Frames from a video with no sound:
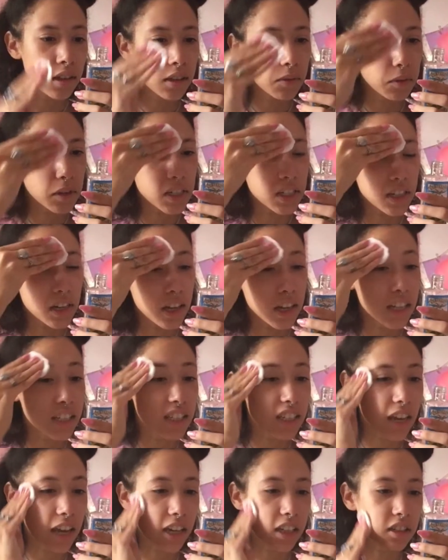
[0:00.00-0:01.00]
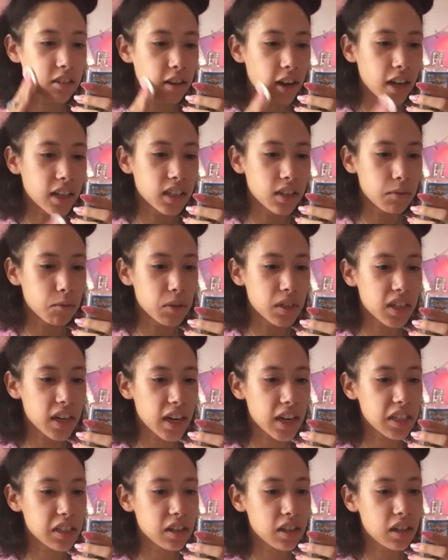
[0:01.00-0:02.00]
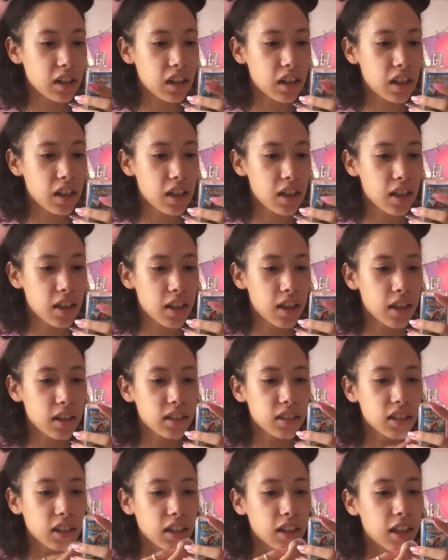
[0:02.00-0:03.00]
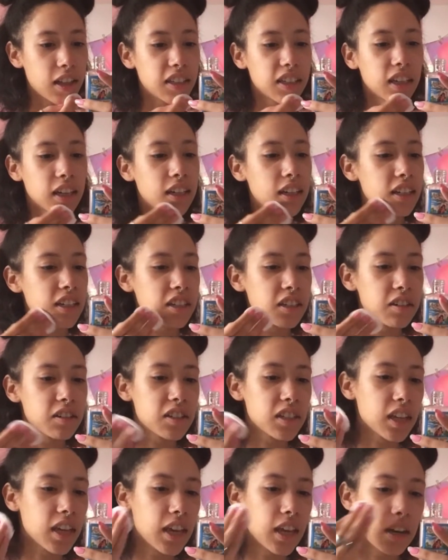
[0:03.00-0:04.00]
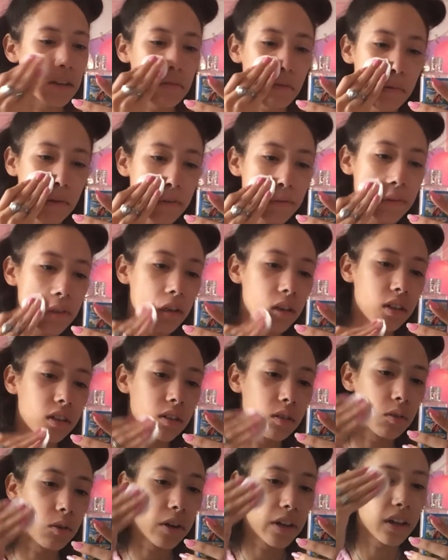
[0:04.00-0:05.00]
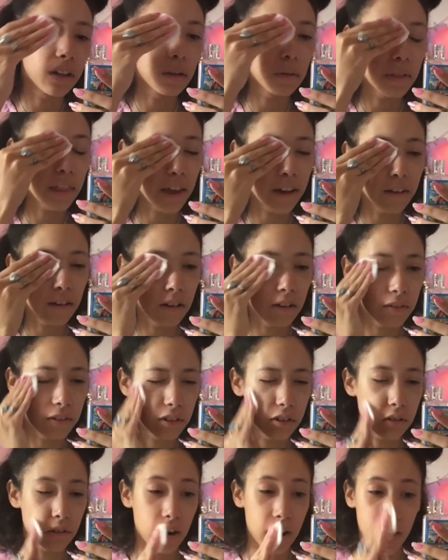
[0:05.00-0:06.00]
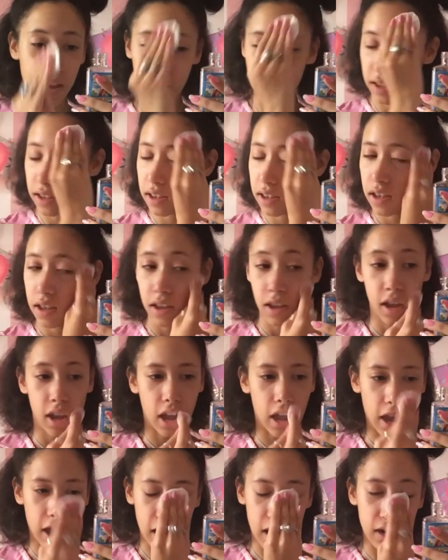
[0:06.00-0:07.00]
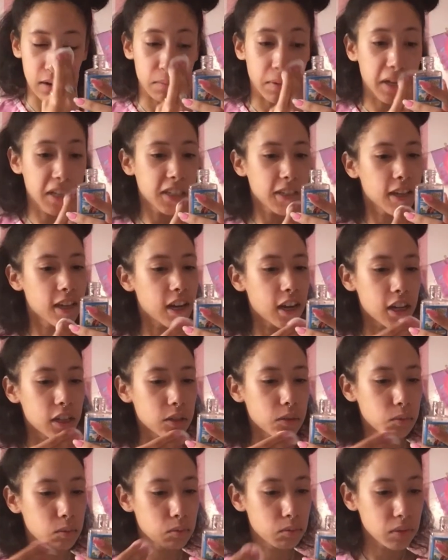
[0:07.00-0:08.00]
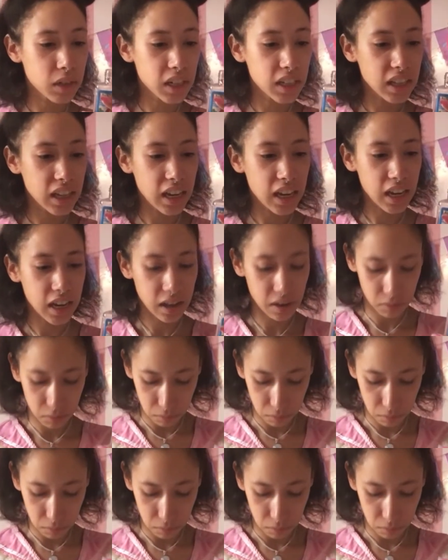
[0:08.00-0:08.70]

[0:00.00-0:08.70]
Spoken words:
which it's extracts of witch hazel to cleanse and condition your skin and remove dirt and oil without over drying. And my skin has really